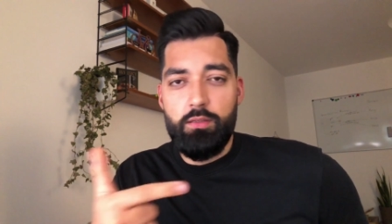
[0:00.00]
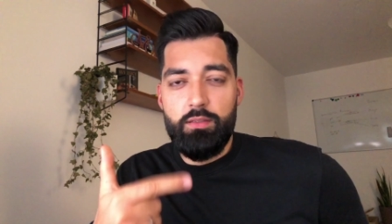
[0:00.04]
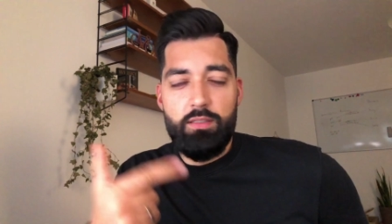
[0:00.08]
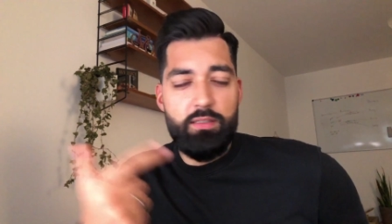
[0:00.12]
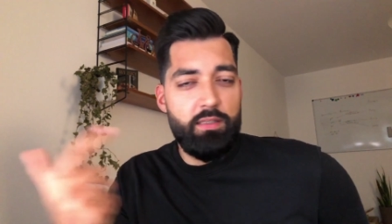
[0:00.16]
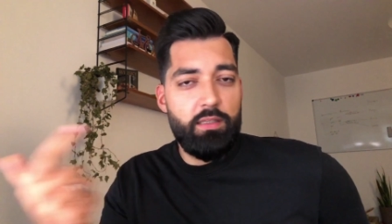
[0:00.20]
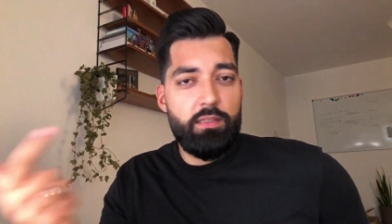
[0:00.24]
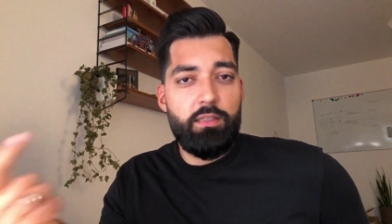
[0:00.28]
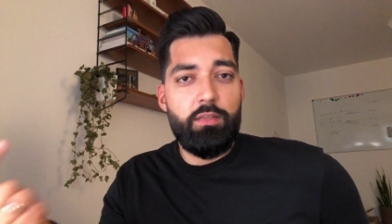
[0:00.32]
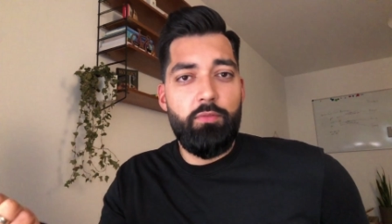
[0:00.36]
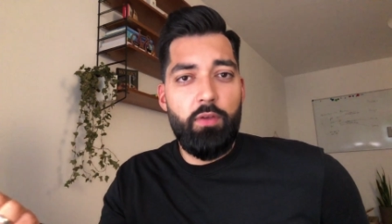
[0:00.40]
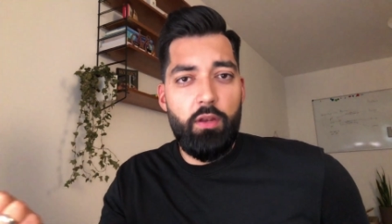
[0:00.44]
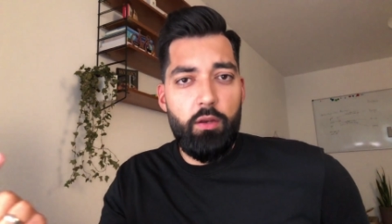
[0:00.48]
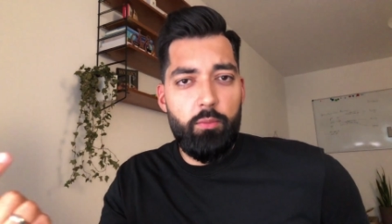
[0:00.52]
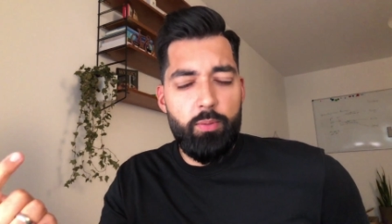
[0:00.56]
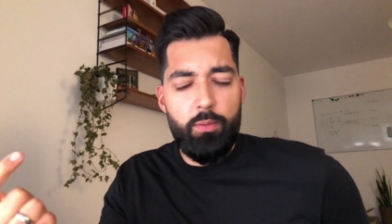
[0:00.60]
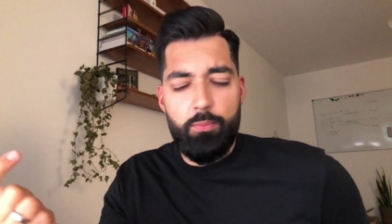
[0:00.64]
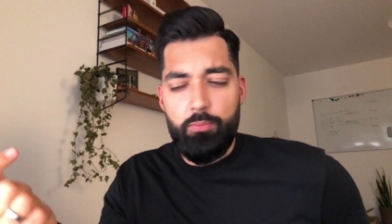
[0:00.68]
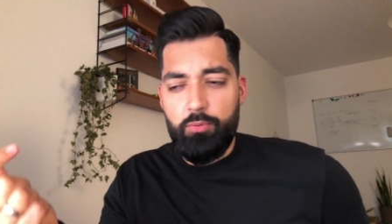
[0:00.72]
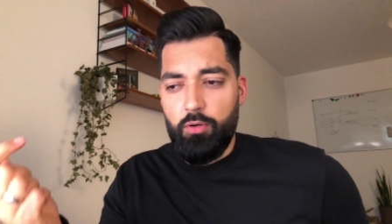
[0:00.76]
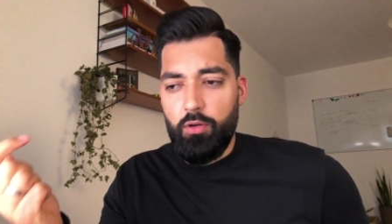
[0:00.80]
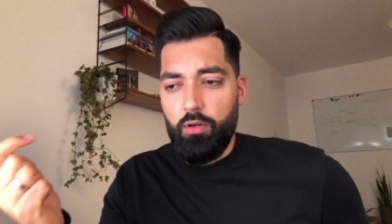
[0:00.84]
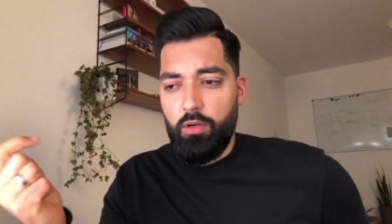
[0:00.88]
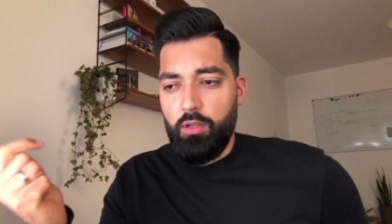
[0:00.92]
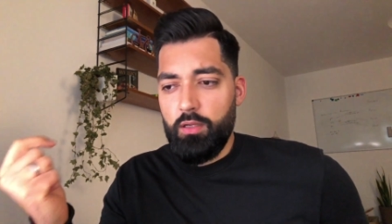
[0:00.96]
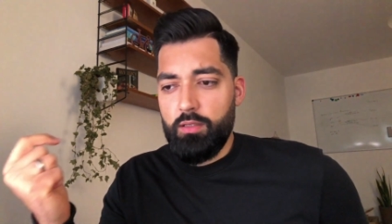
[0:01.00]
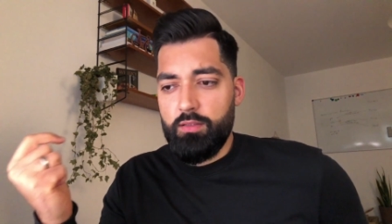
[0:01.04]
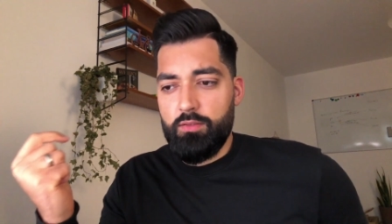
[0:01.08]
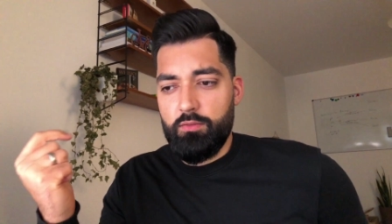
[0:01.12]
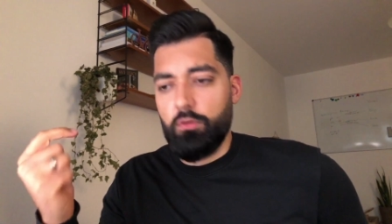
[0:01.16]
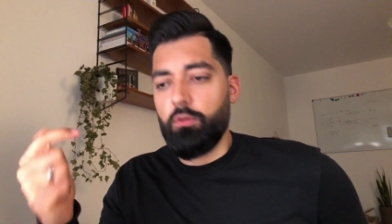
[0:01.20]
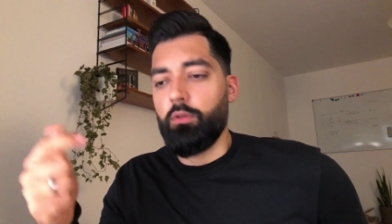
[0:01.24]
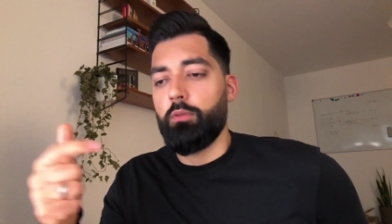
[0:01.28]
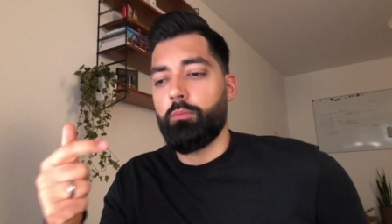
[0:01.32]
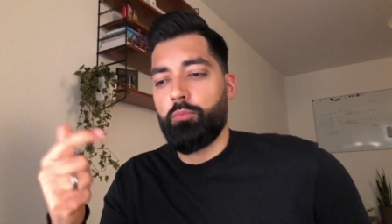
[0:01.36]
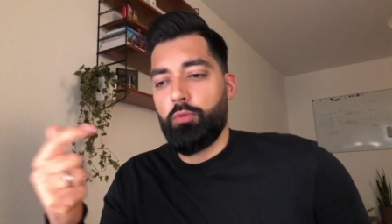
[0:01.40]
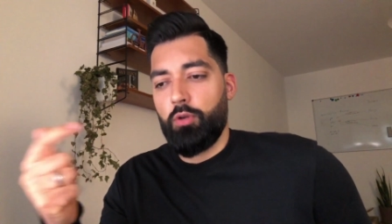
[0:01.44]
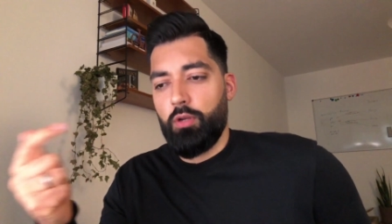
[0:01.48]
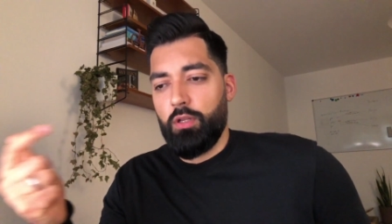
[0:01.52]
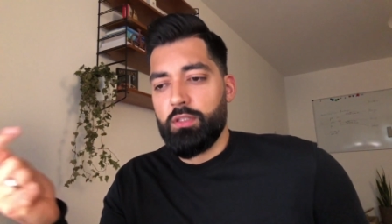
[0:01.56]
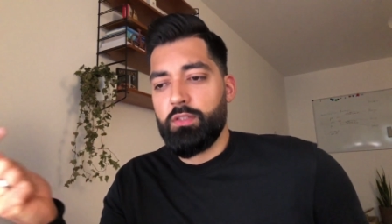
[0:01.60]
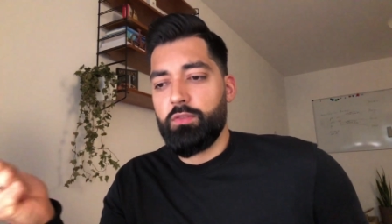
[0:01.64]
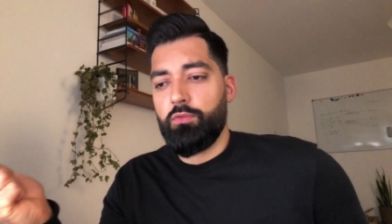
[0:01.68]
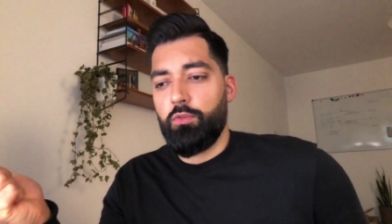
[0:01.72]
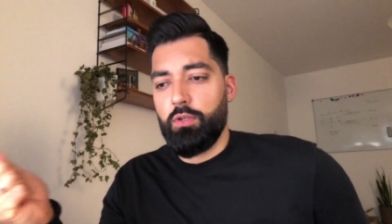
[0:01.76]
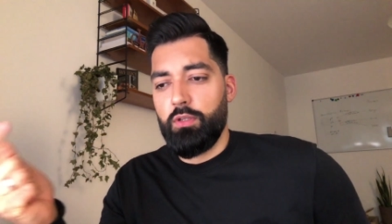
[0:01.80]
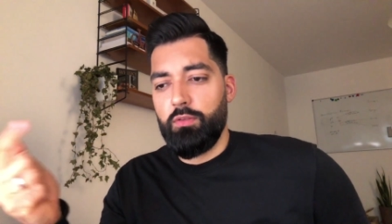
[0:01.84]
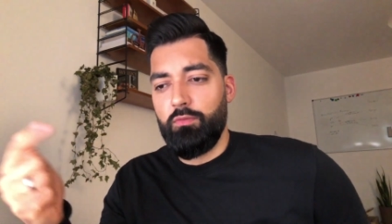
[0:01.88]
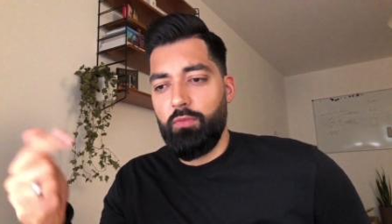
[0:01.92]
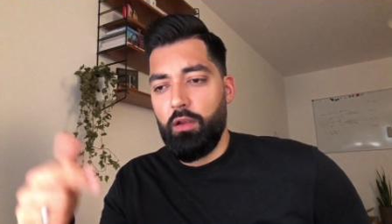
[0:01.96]
these are developer products or products
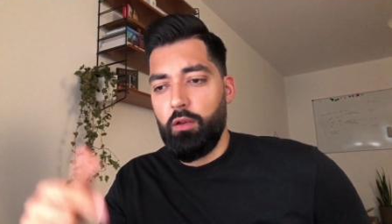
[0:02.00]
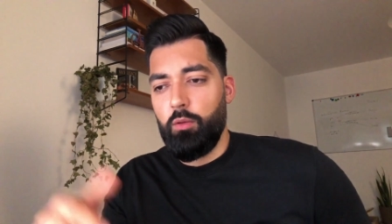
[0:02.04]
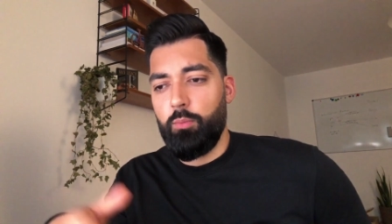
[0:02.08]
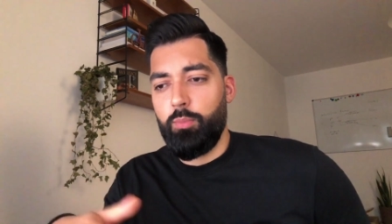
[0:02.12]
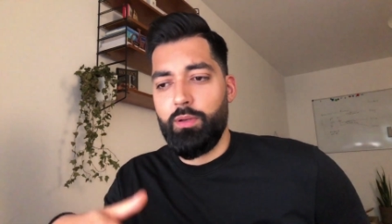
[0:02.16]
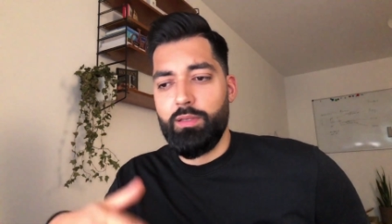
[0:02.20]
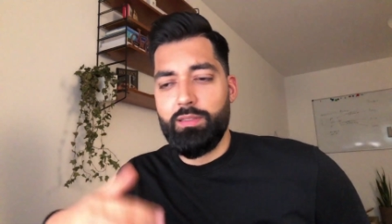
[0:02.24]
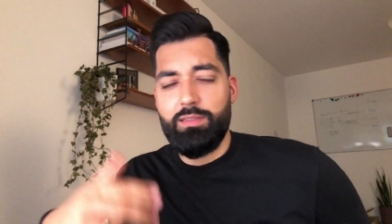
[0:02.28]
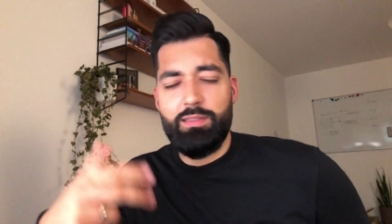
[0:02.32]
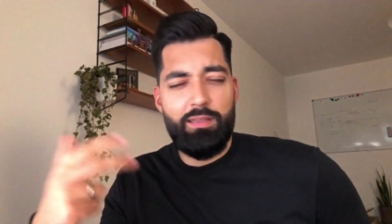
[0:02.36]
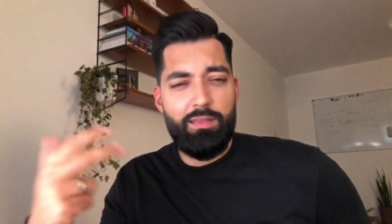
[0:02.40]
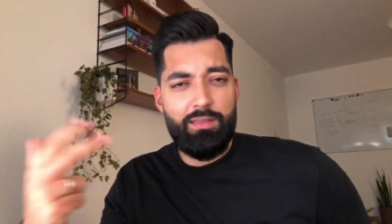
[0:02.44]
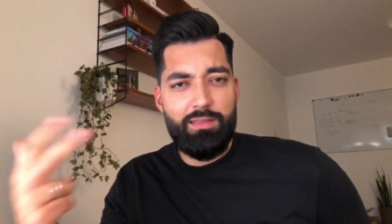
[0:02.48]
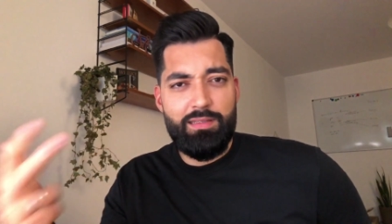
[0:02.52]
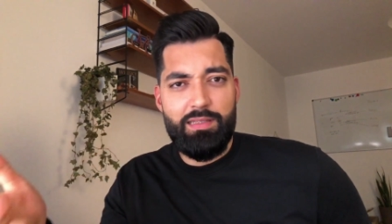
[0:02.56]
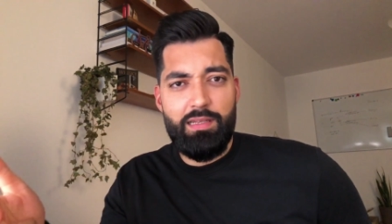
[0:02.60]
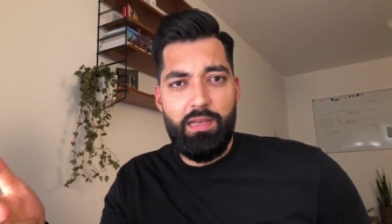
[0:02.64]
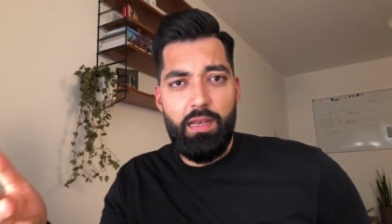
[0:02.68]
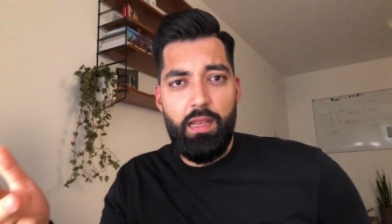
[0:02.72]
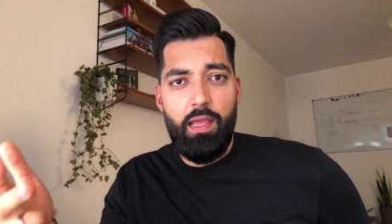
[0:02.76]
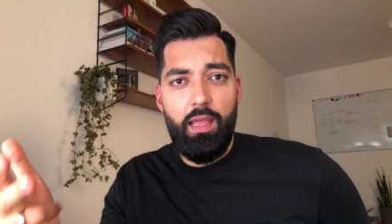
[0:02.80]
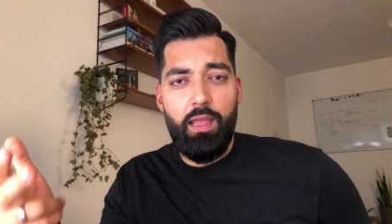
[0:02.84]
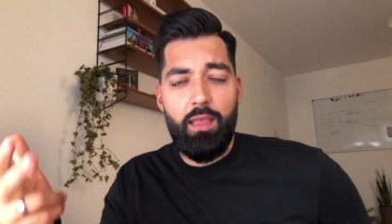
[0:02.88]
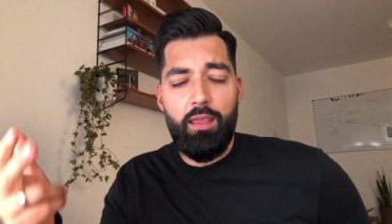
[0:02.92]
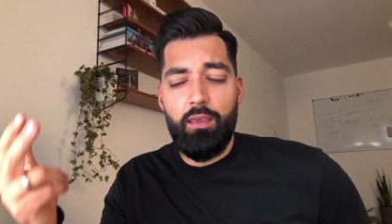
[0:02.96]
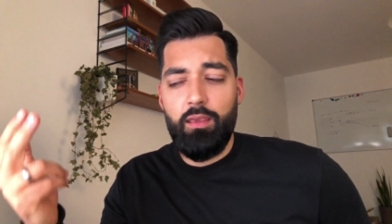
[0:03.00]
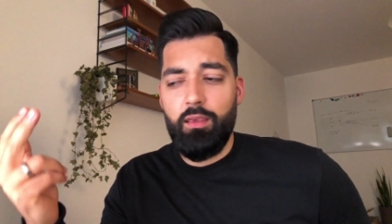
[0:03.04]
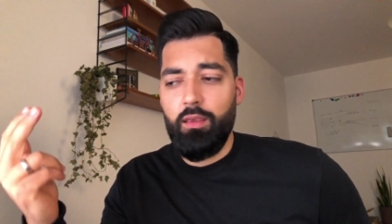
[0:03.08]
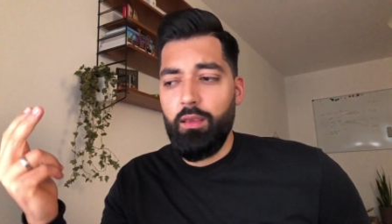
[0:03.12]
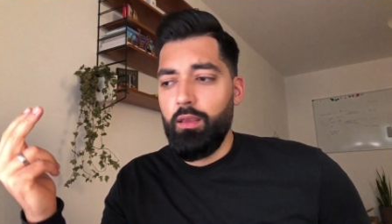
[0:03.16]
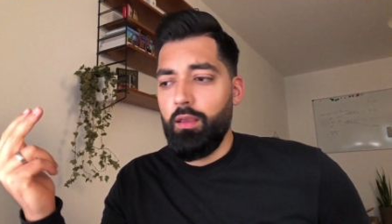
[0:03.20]
for developers, Slack,